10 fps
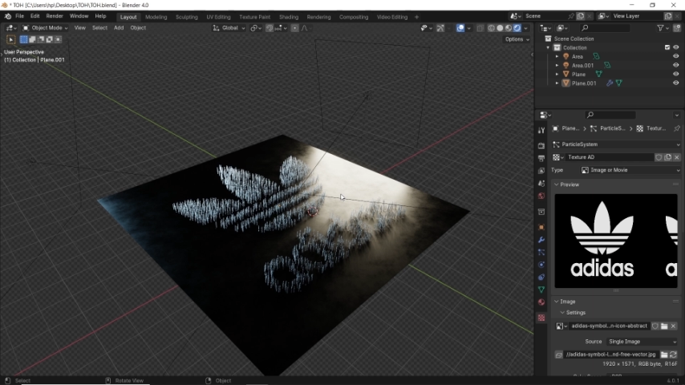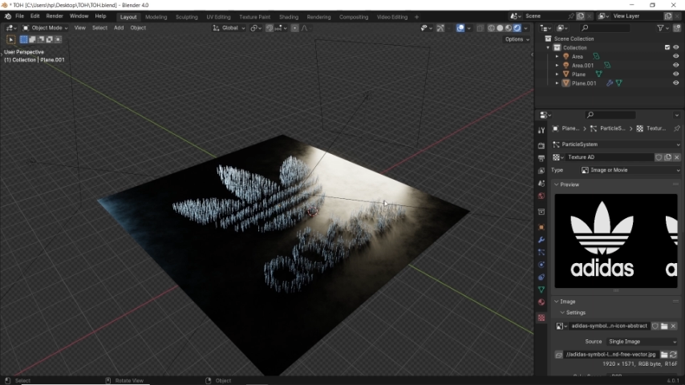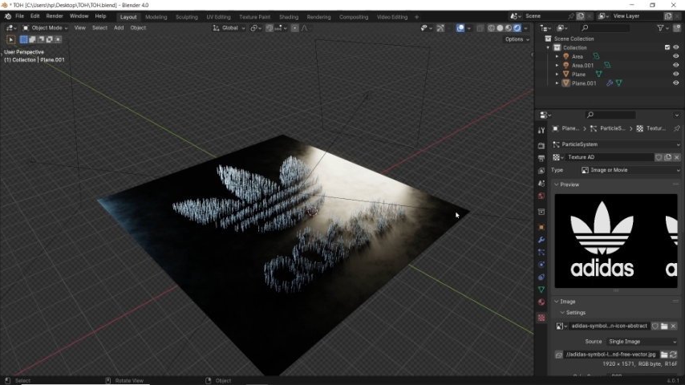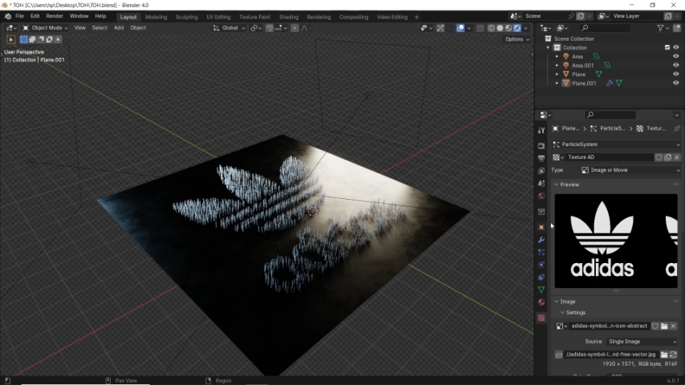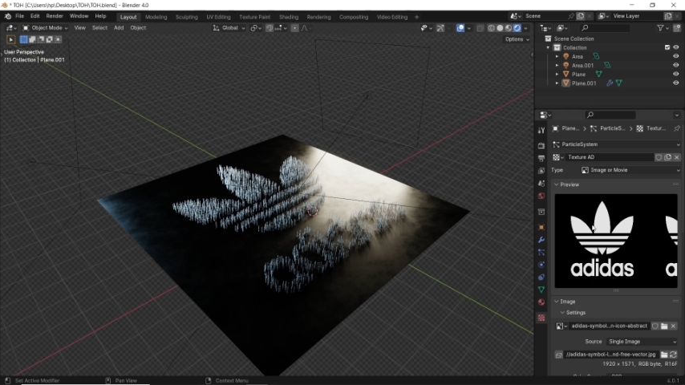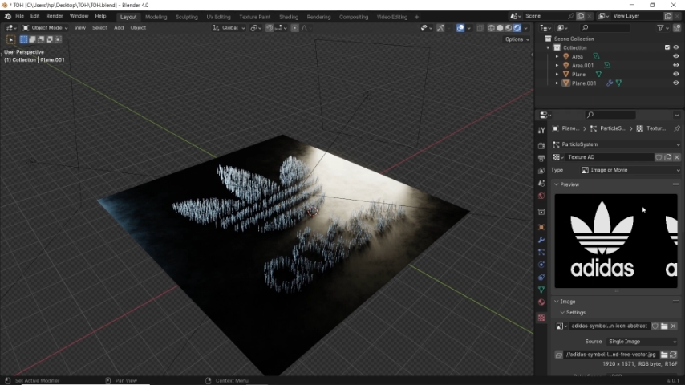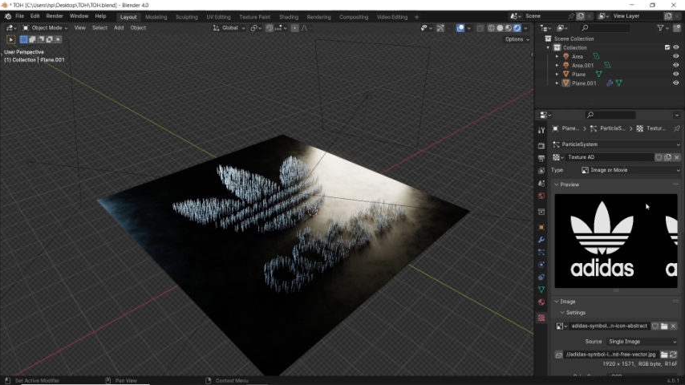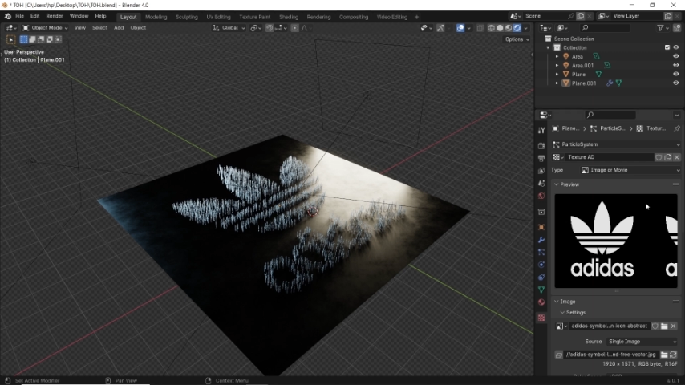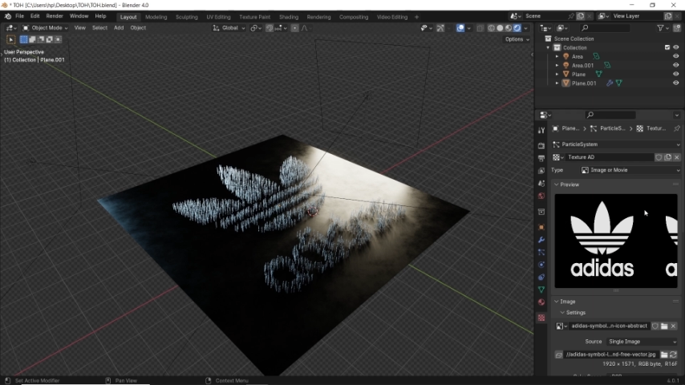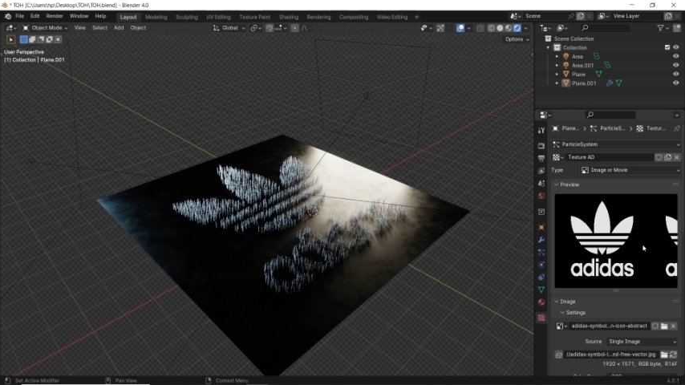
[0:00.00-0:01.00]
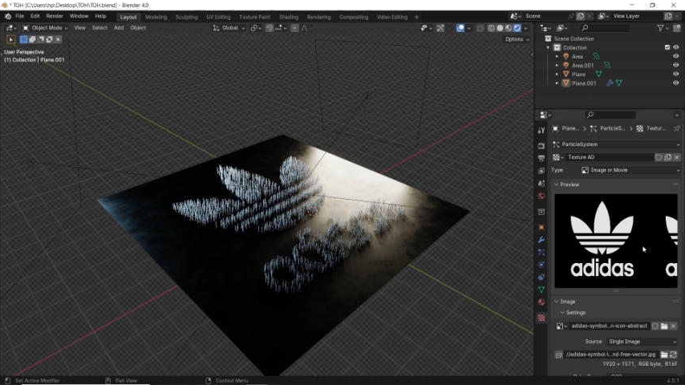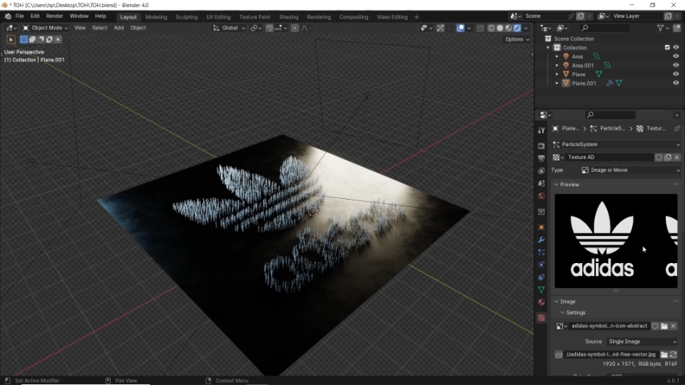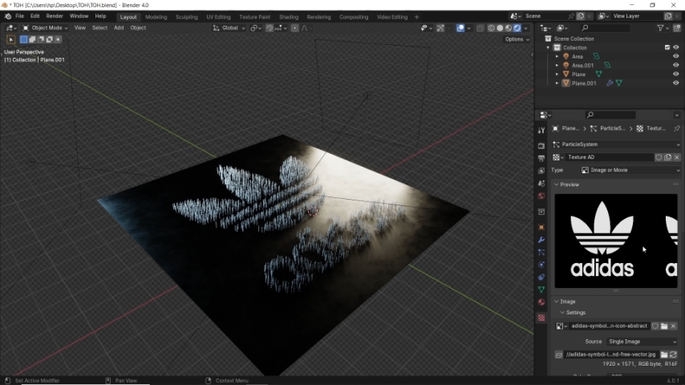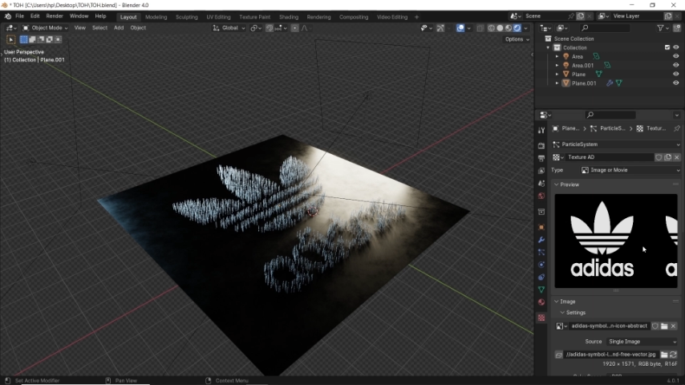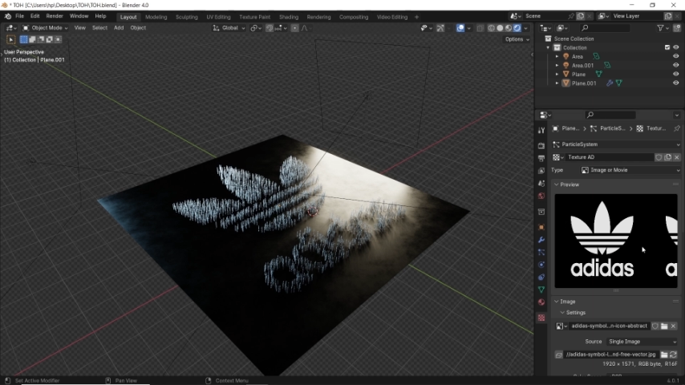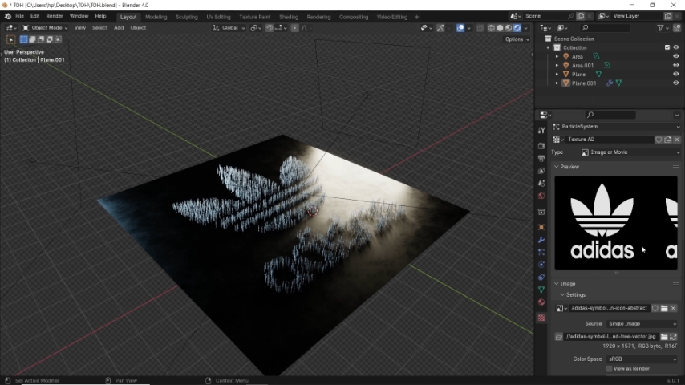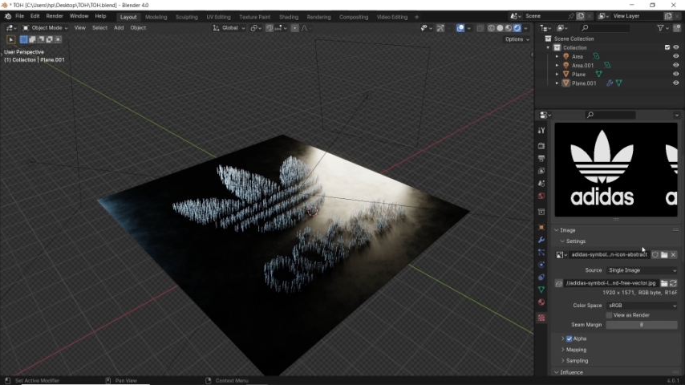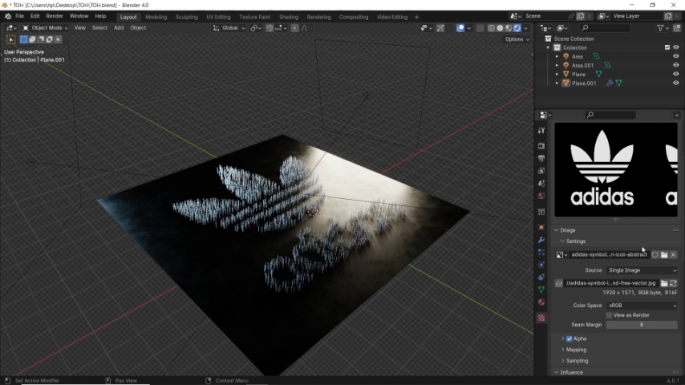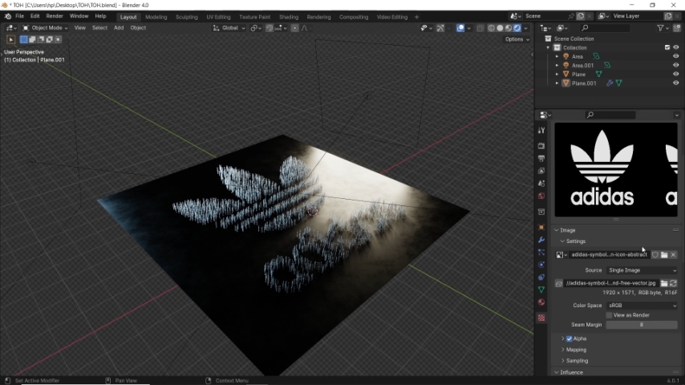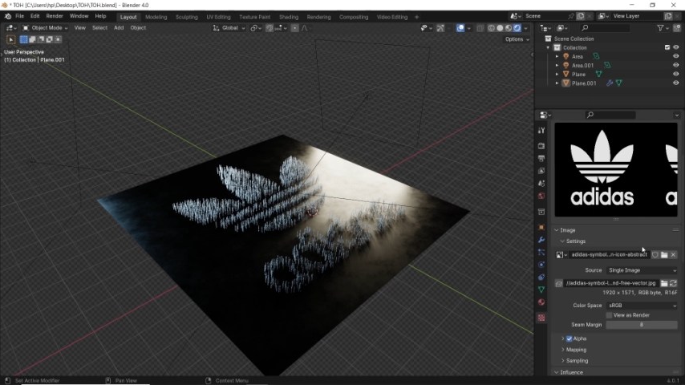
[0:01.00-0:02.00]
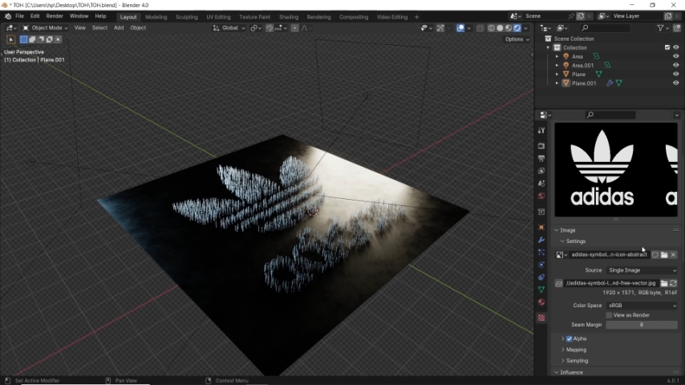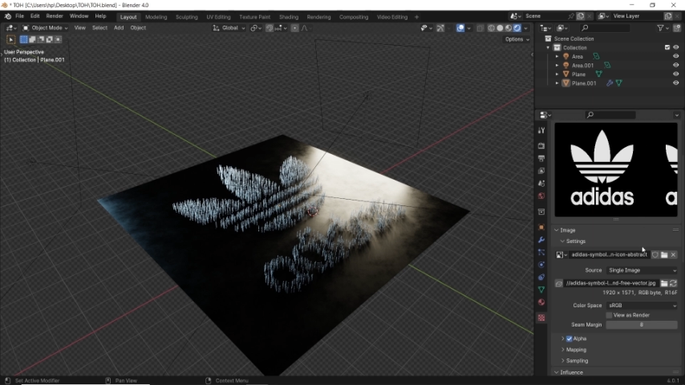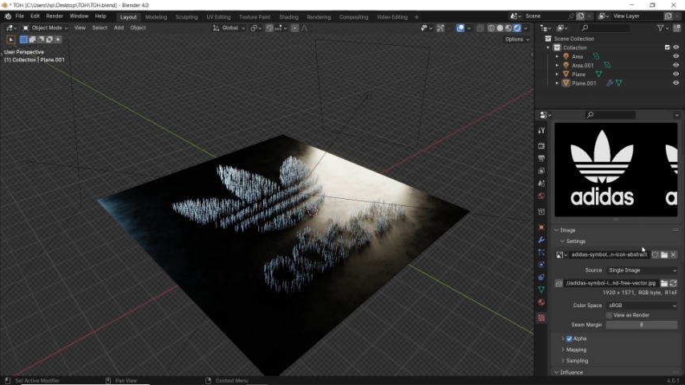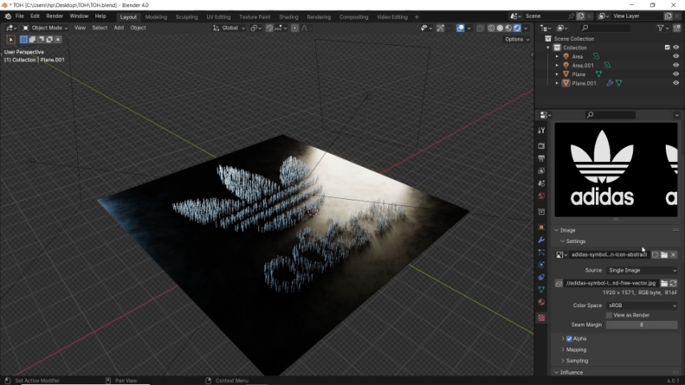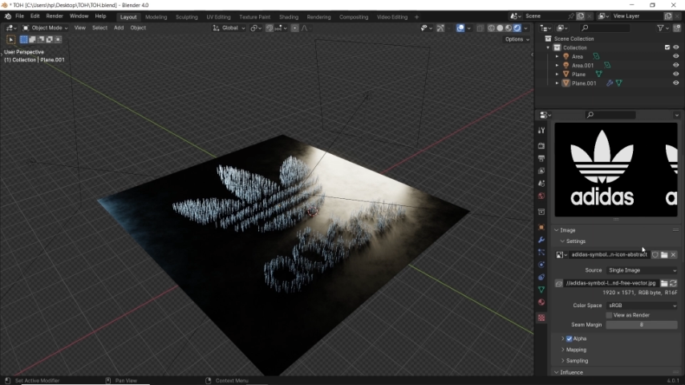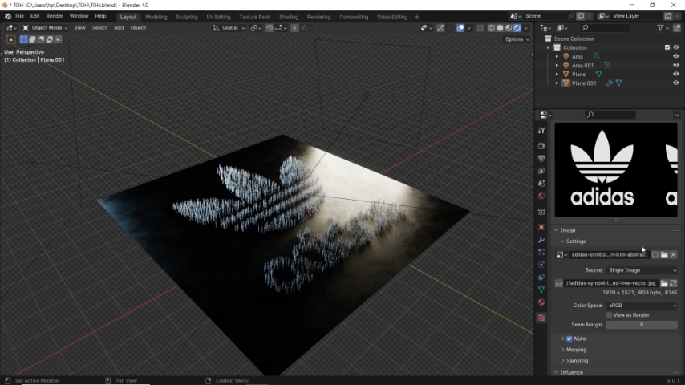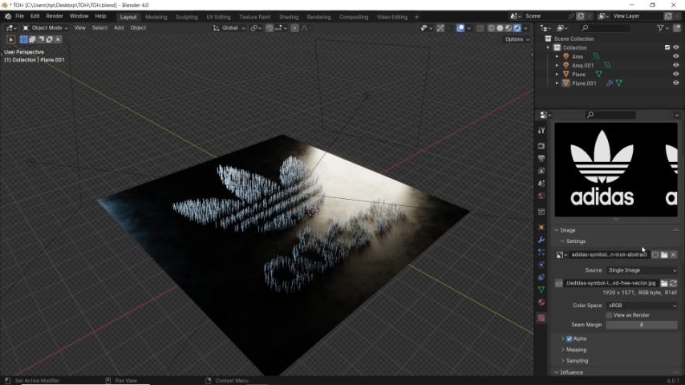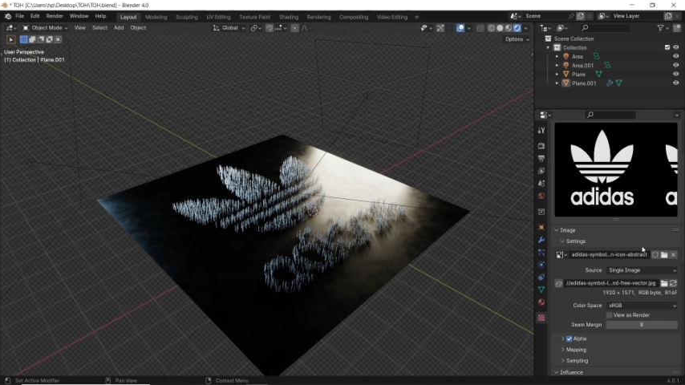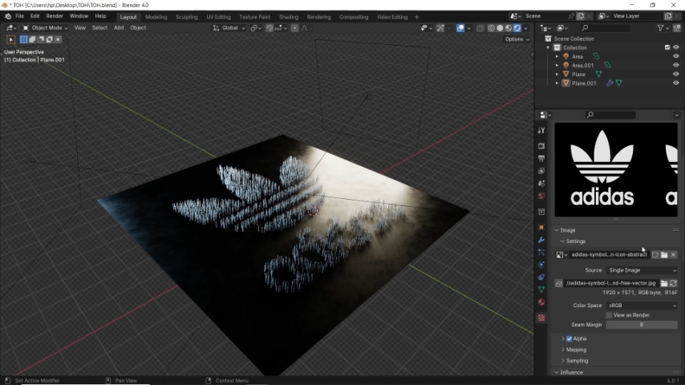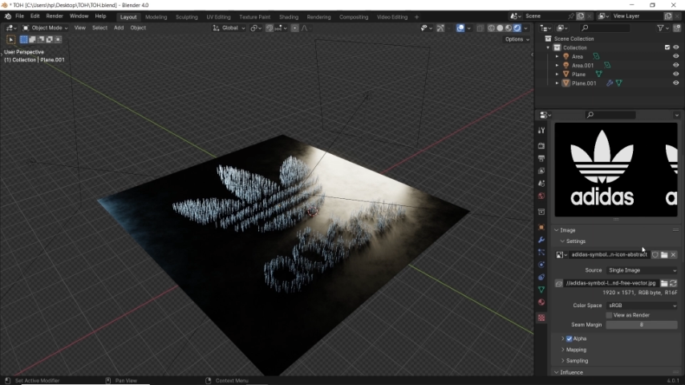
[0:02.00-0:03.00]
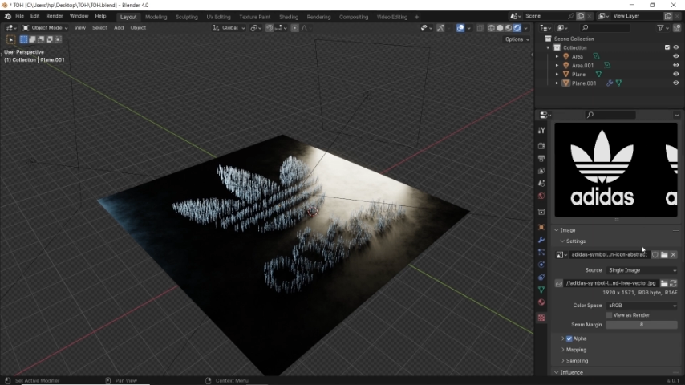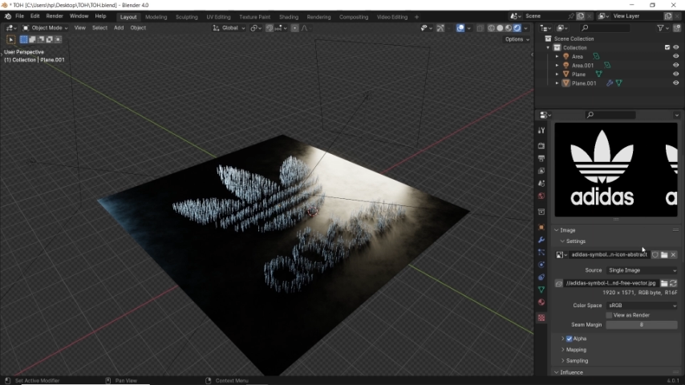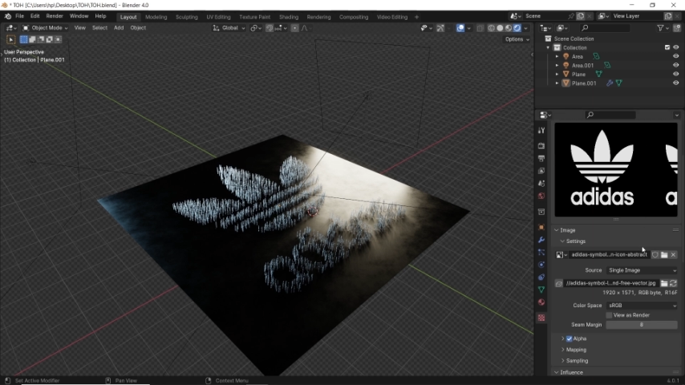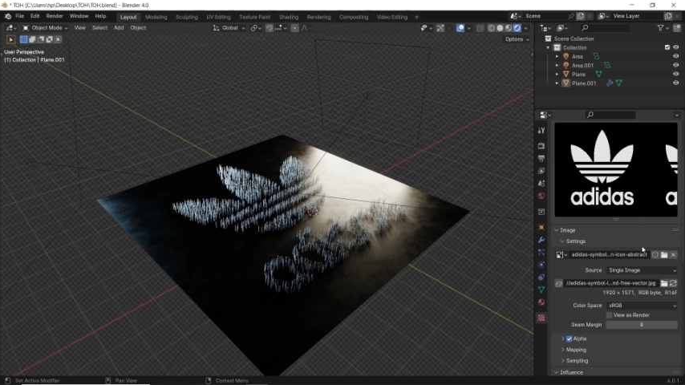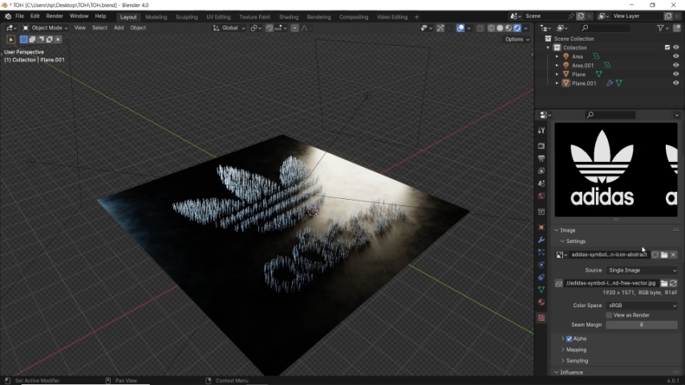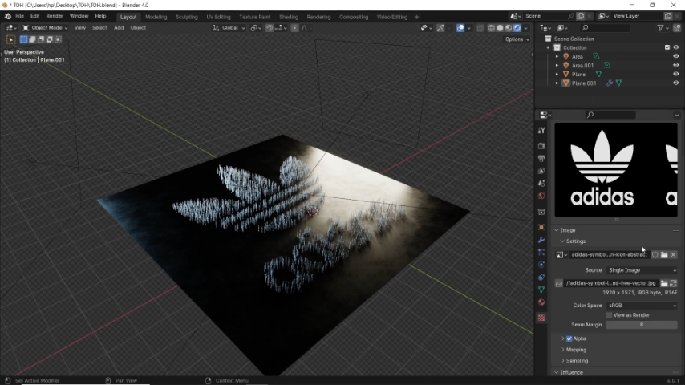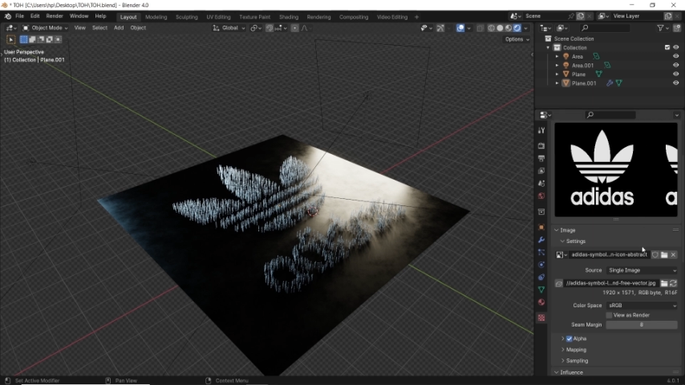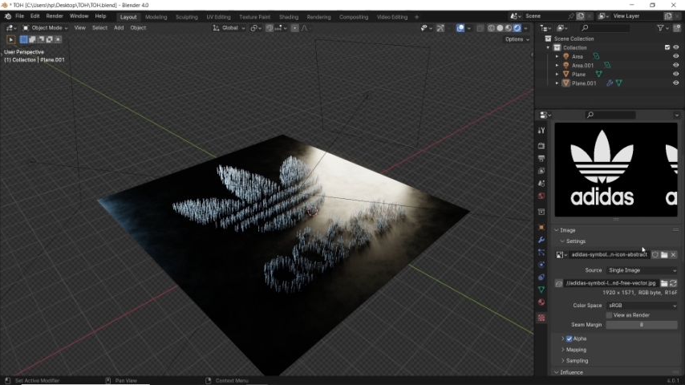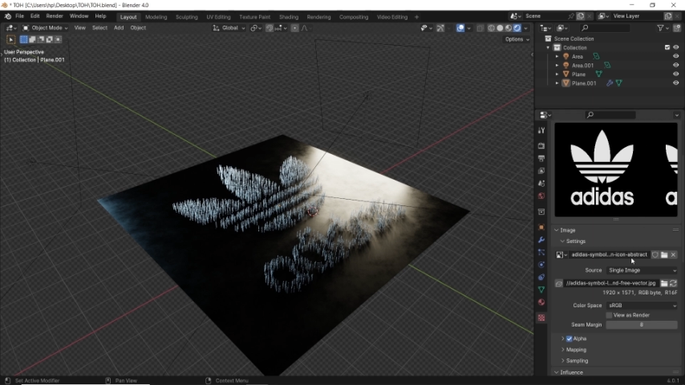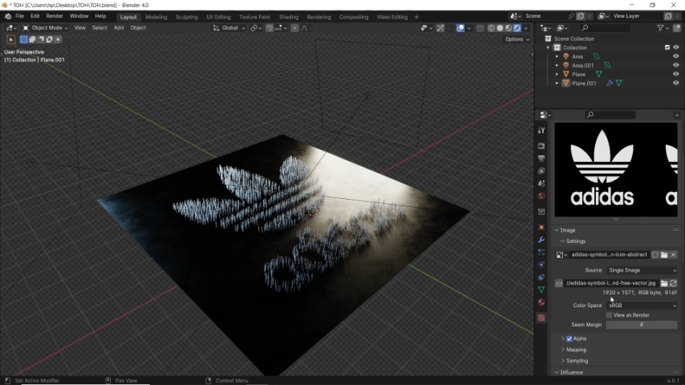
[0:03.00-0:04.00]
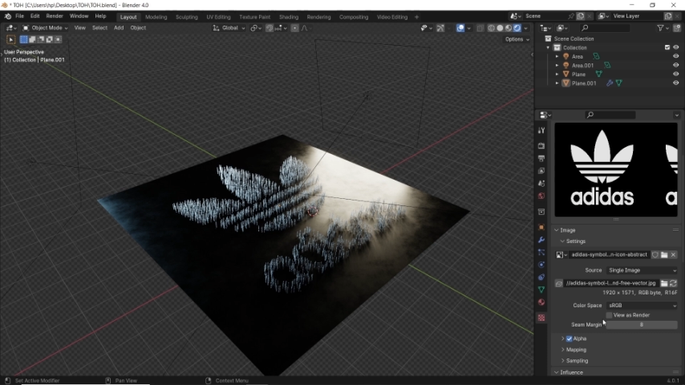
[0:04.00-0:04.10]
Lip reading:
(no speaker visible)